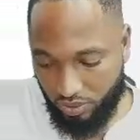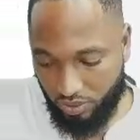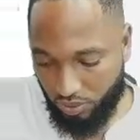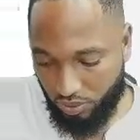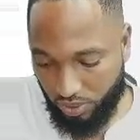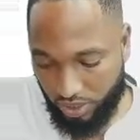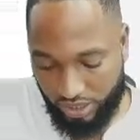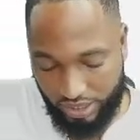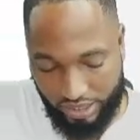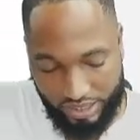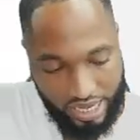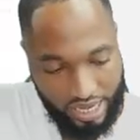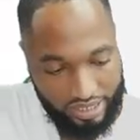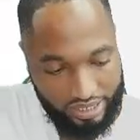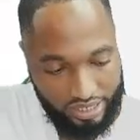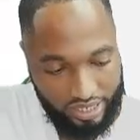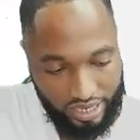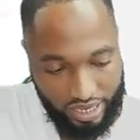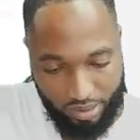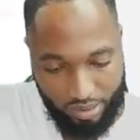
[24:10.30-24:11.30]
What's the
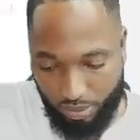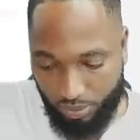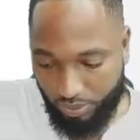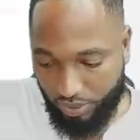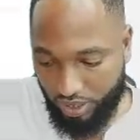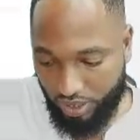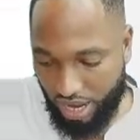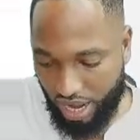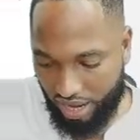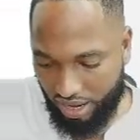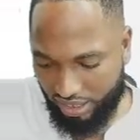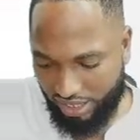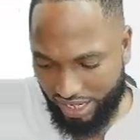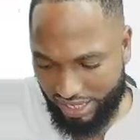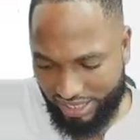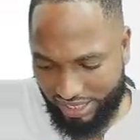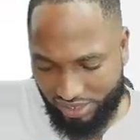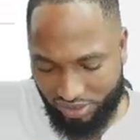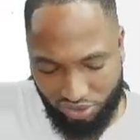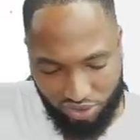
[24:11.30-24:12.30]
answer here, people? A lot
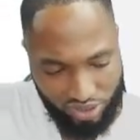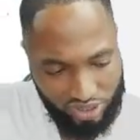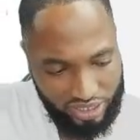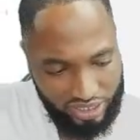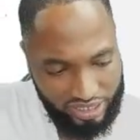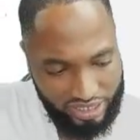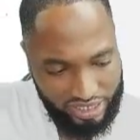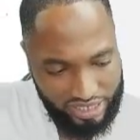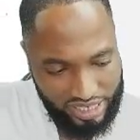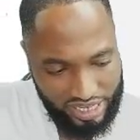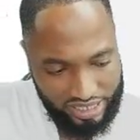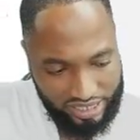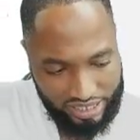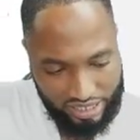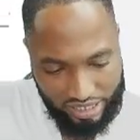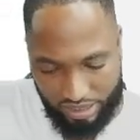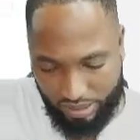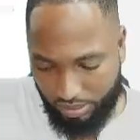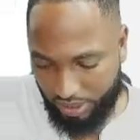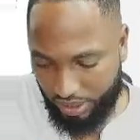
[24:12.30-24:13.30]
of zeros in these
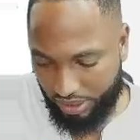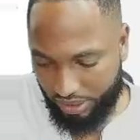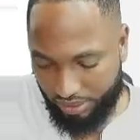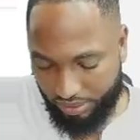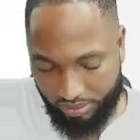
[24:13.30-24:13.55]
answers, right?